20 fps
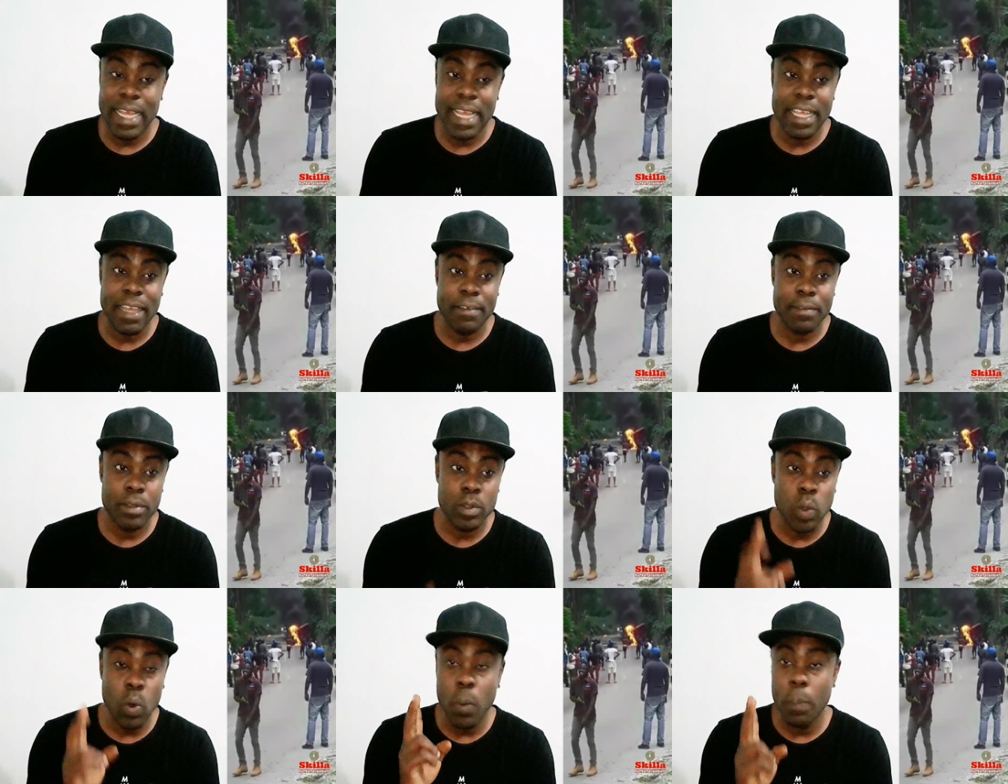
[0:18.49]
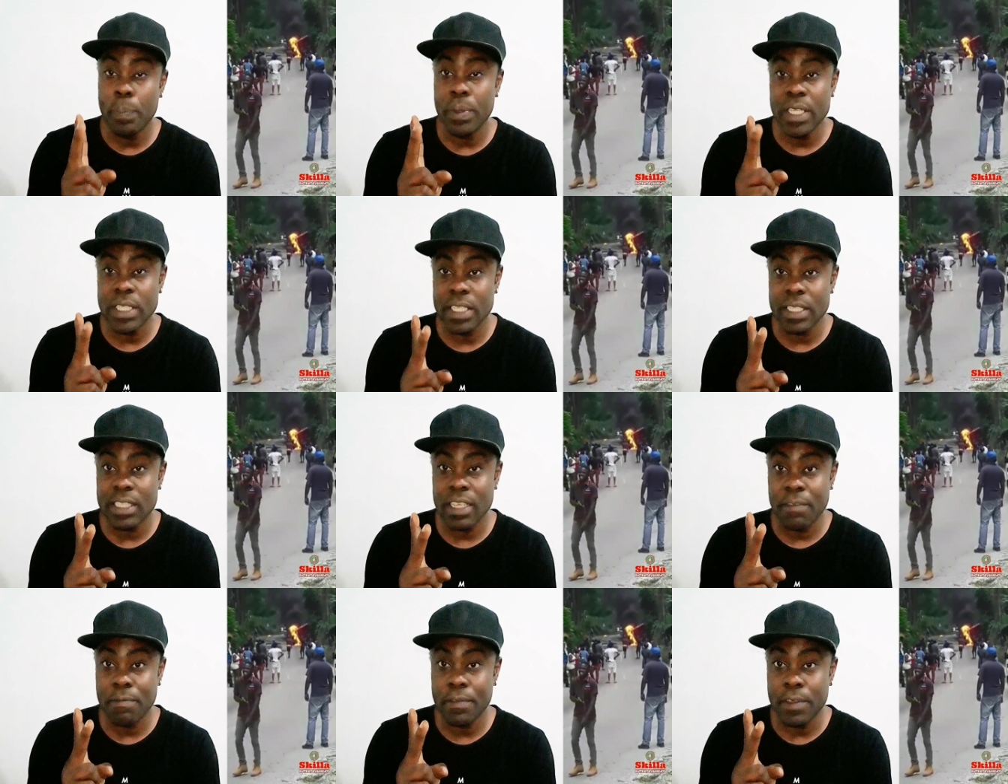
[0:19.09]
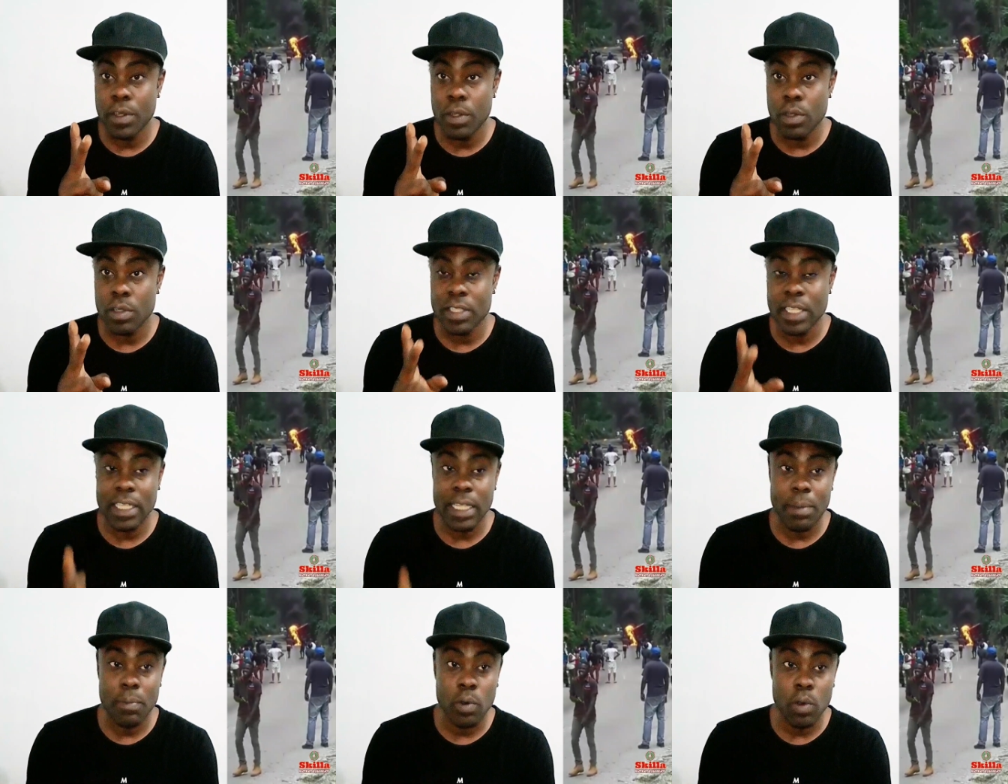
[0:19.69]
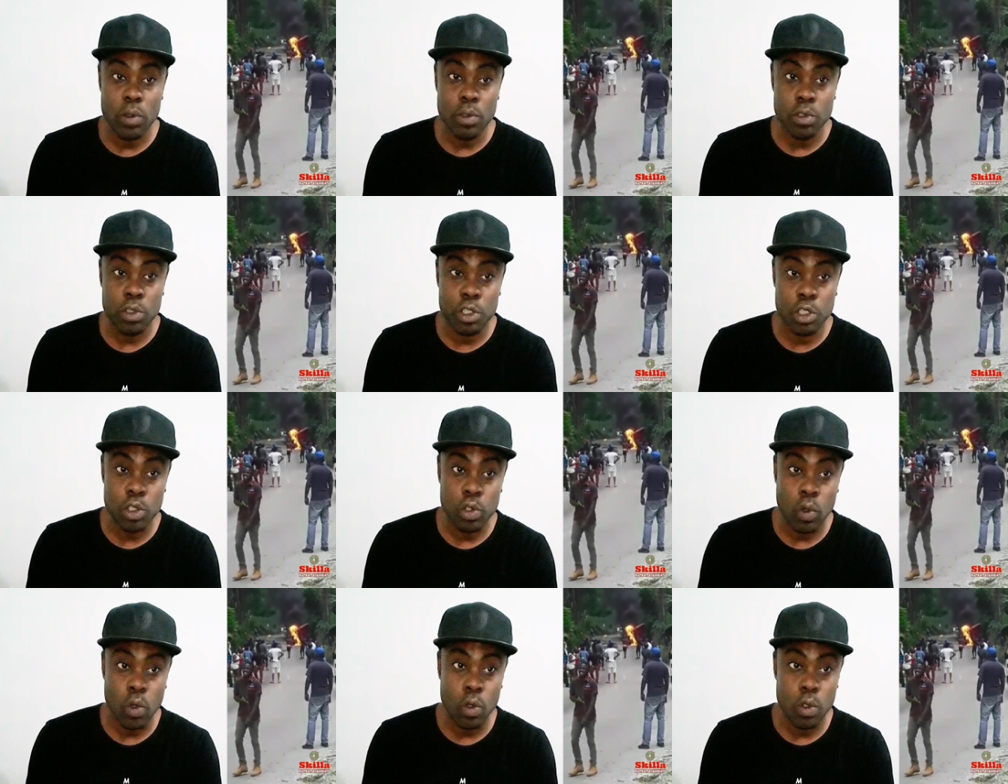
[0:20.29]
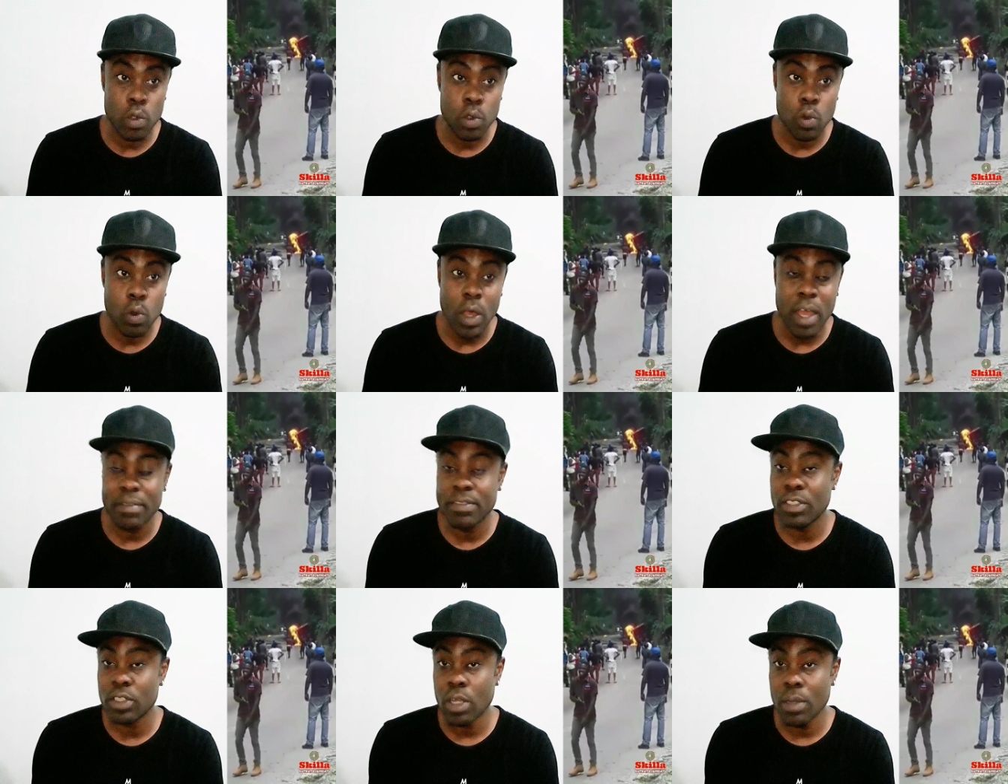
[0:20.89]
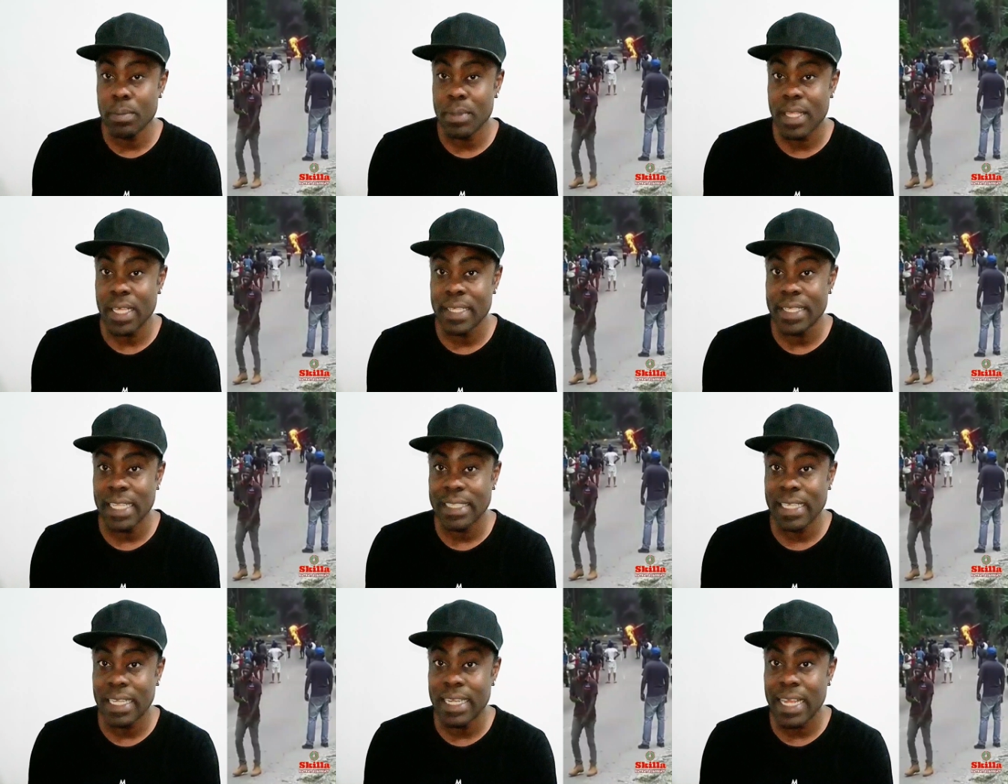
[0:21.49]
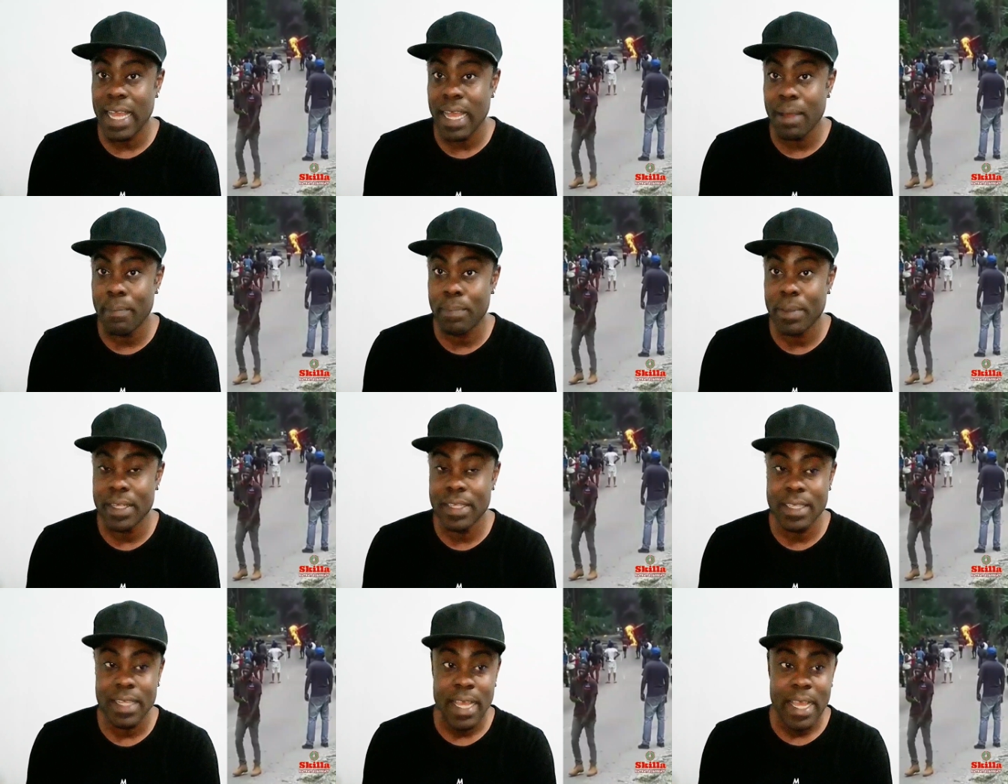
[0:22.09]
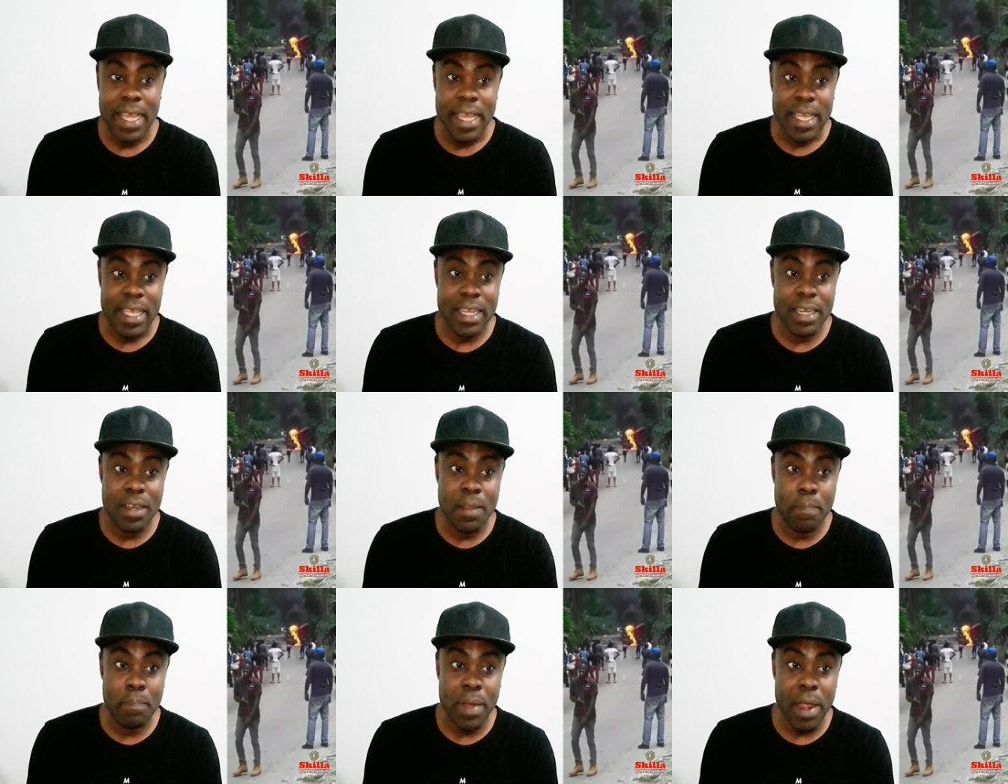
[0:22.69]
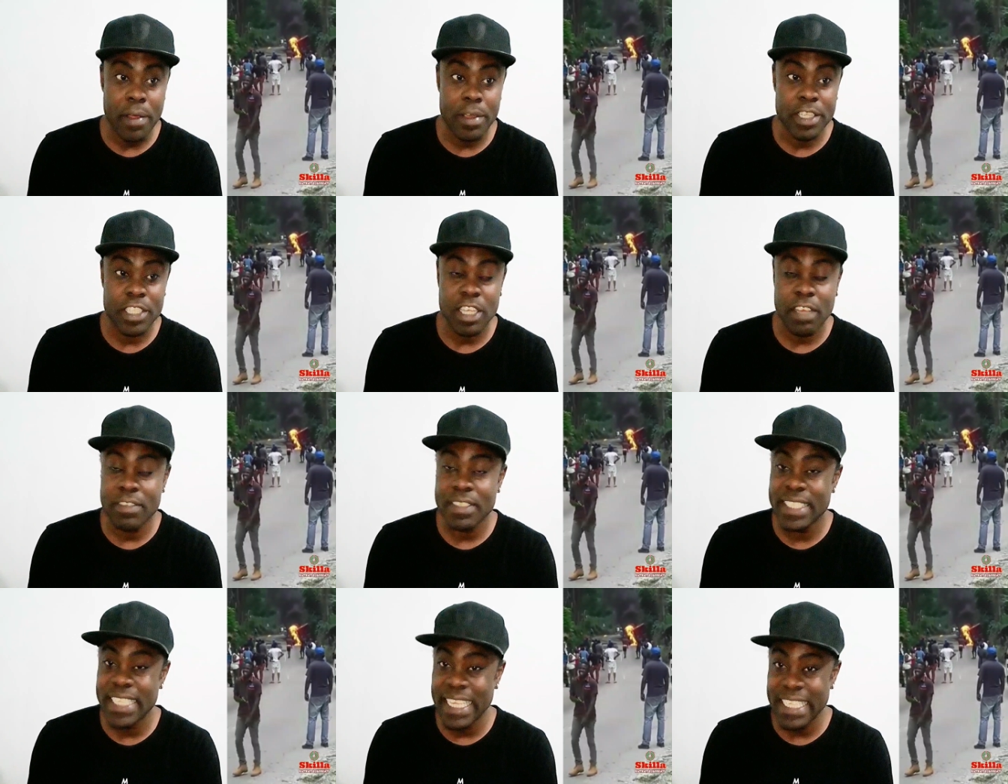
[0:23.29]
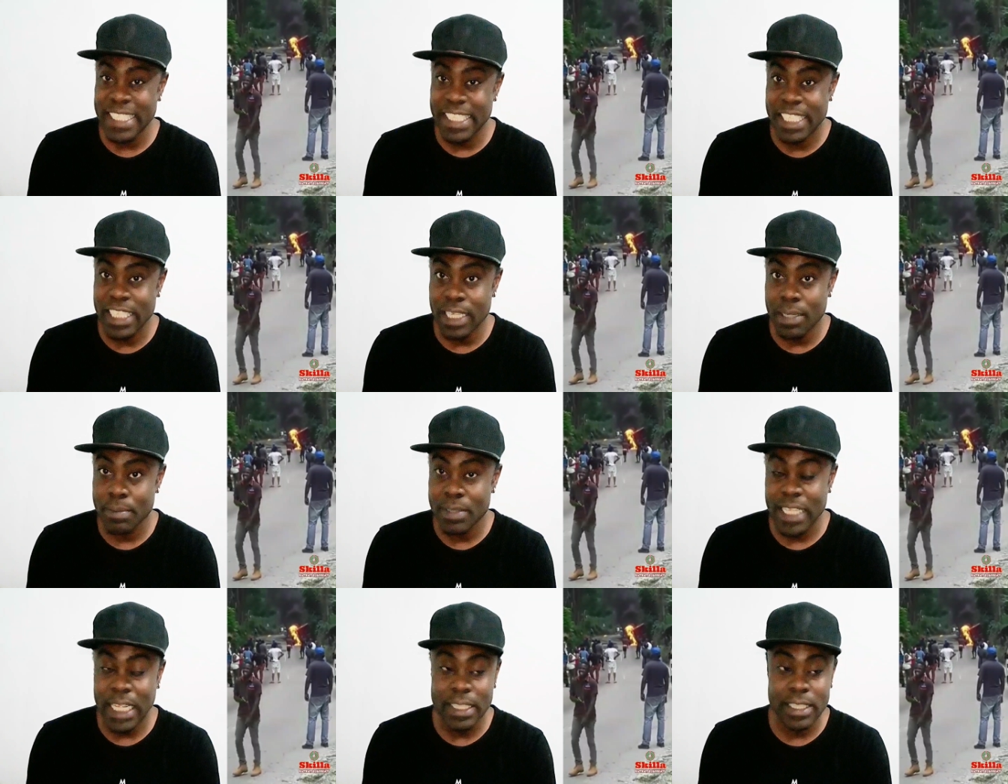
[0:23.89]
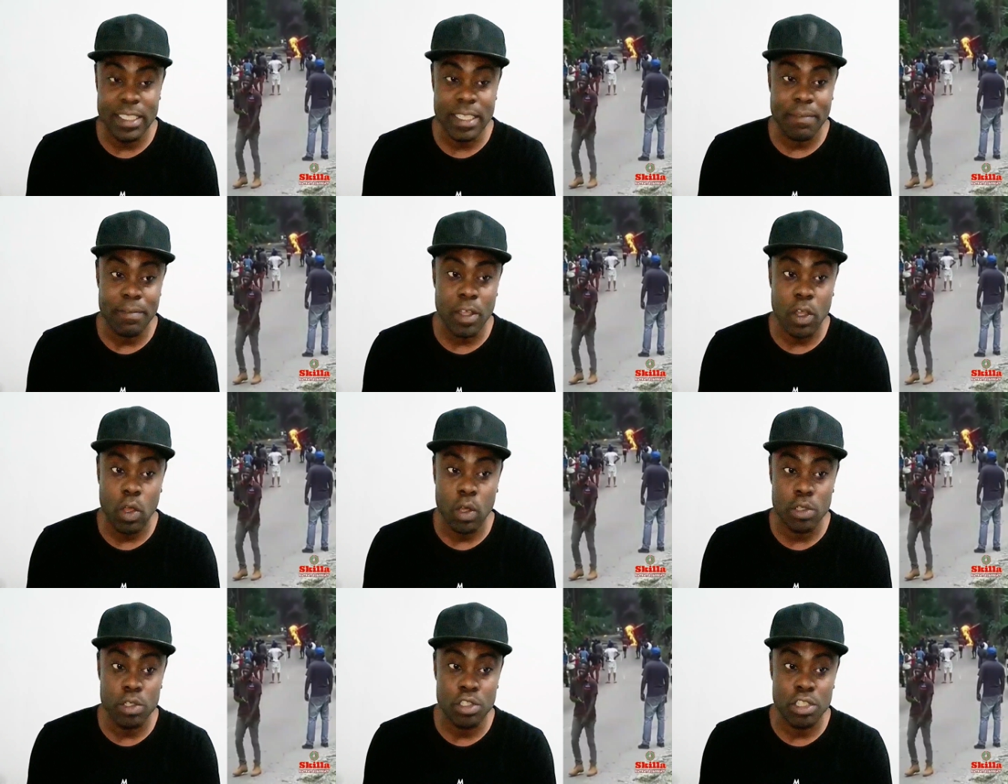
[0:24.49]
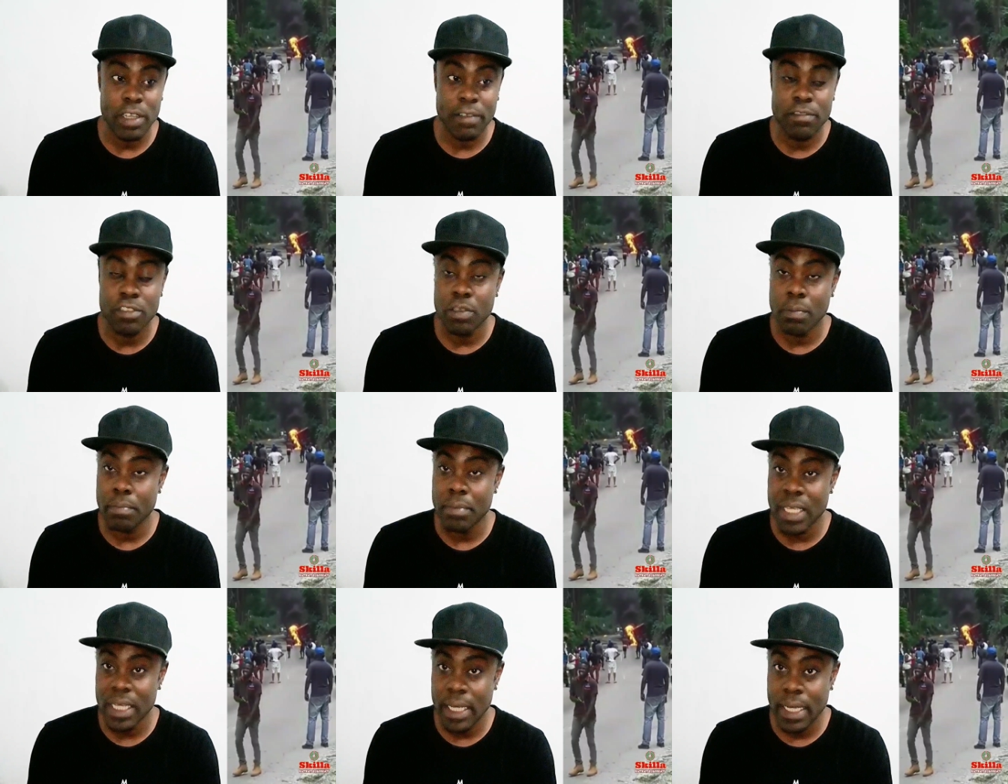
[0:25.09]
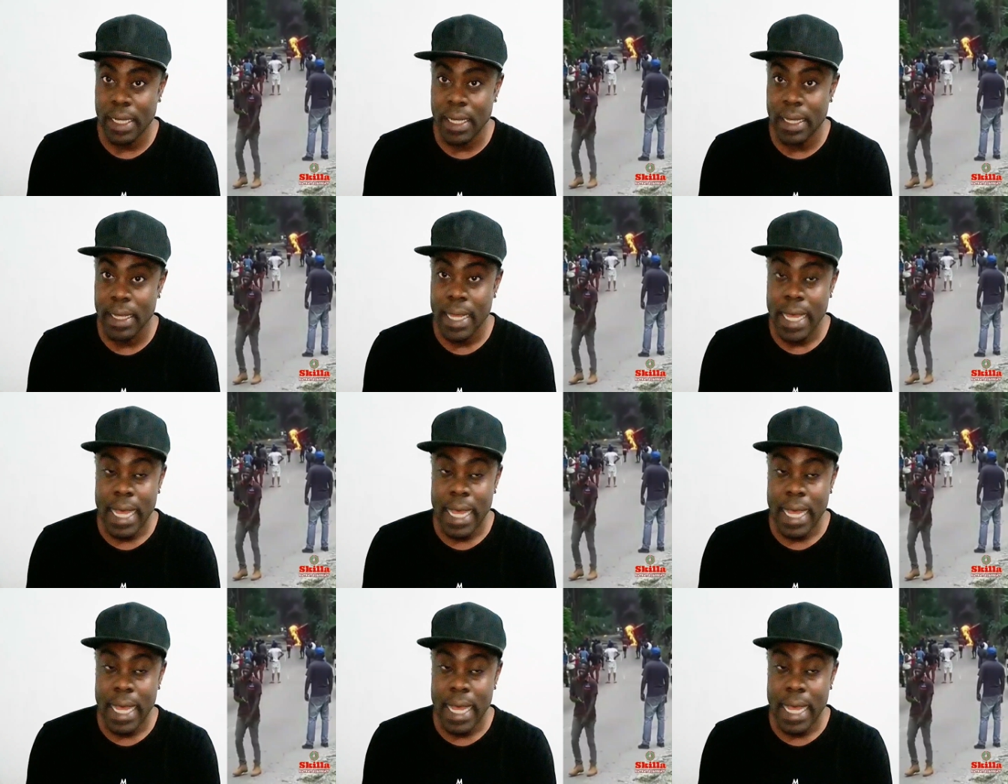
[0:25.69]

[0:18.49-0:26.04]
I have two pieces of videos that I'm going to show you of something that had happened in the parish of Saint James, that is of the country of Jamaica,